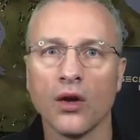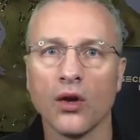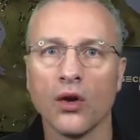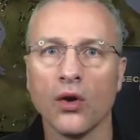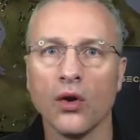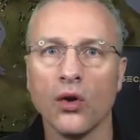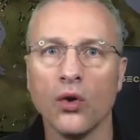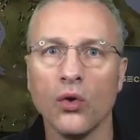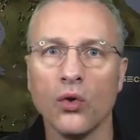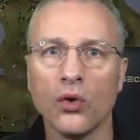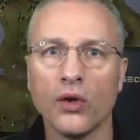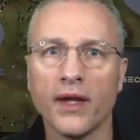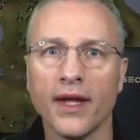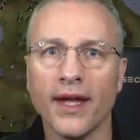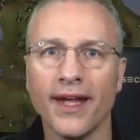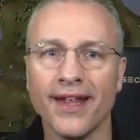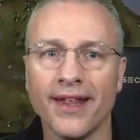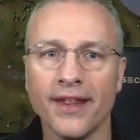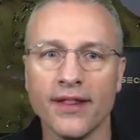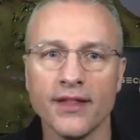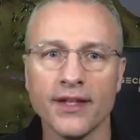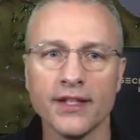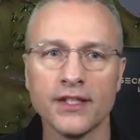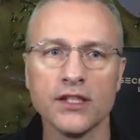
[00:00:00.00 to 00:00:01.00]
Okay,
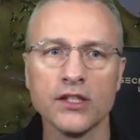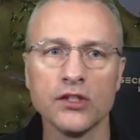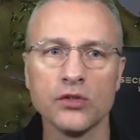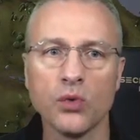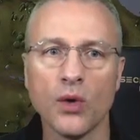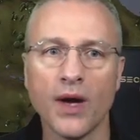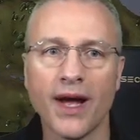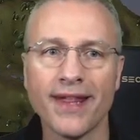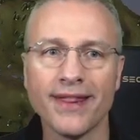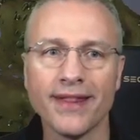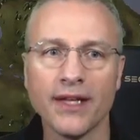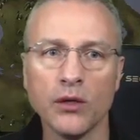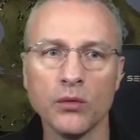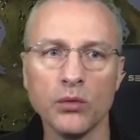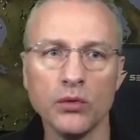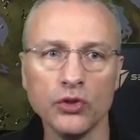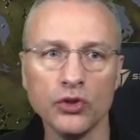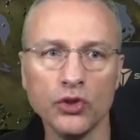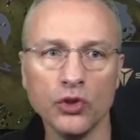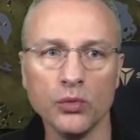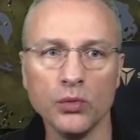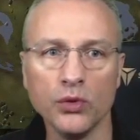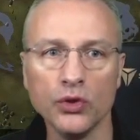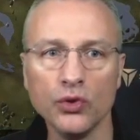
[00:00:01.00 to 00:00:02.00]
this is what I think we'll
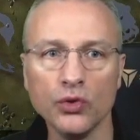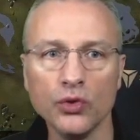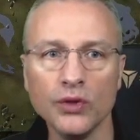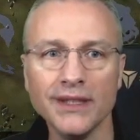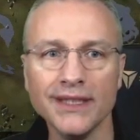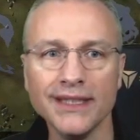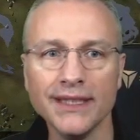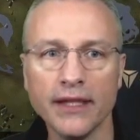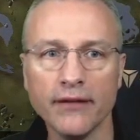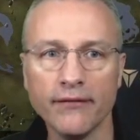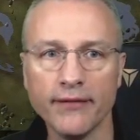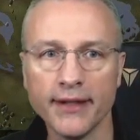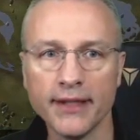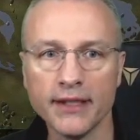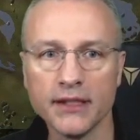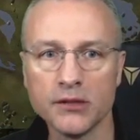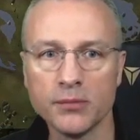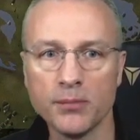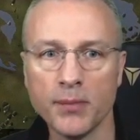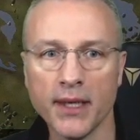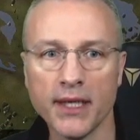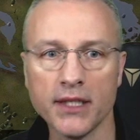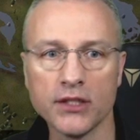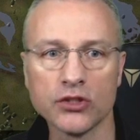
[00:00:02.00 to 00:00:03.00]
do. We'll do living
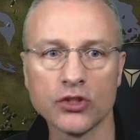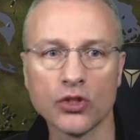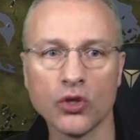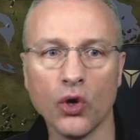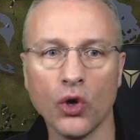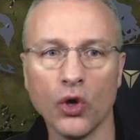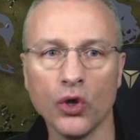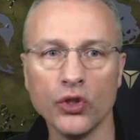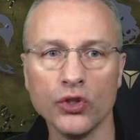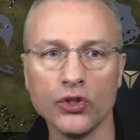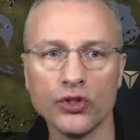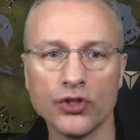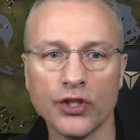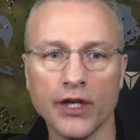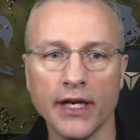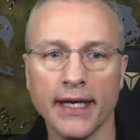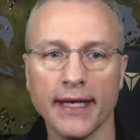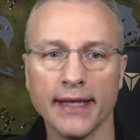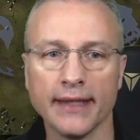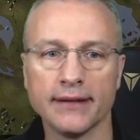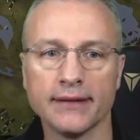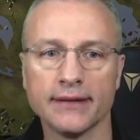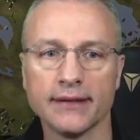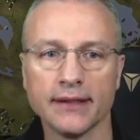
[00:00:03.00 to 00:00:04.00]
space
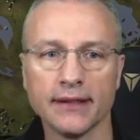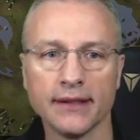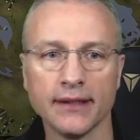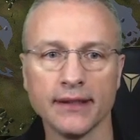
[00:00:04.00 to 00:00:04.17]
contract.